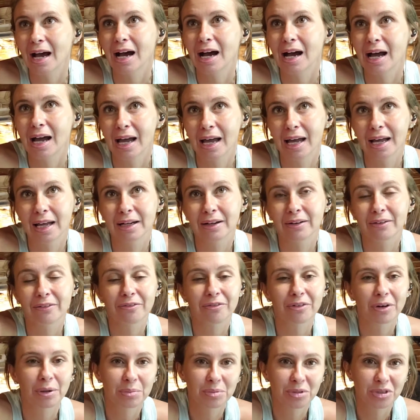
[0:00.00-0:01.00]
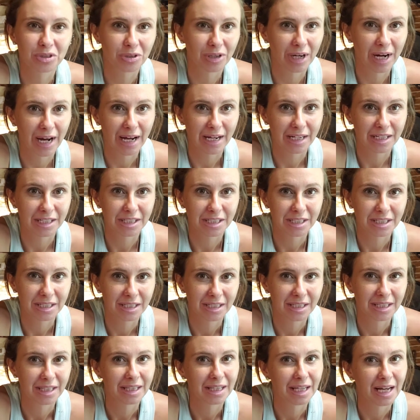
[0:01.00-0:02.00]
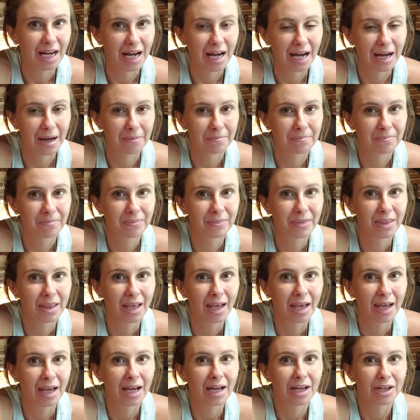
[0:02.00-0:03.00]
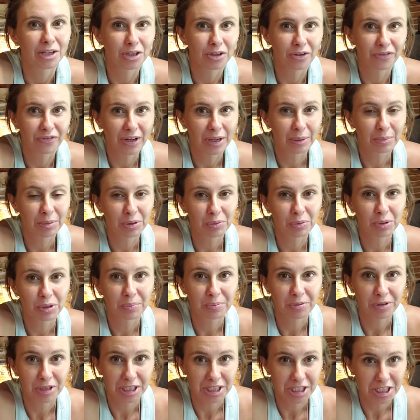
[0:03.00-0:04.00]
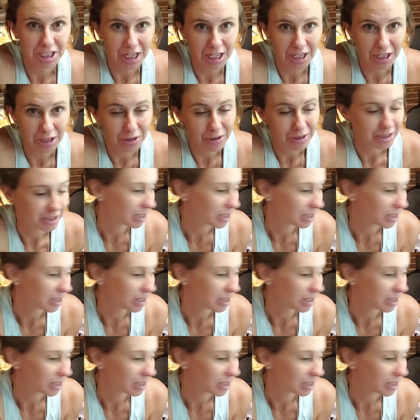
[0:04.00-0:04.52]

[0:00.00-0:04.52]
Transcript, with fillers: and from scratch. Um, your family will appreciate all the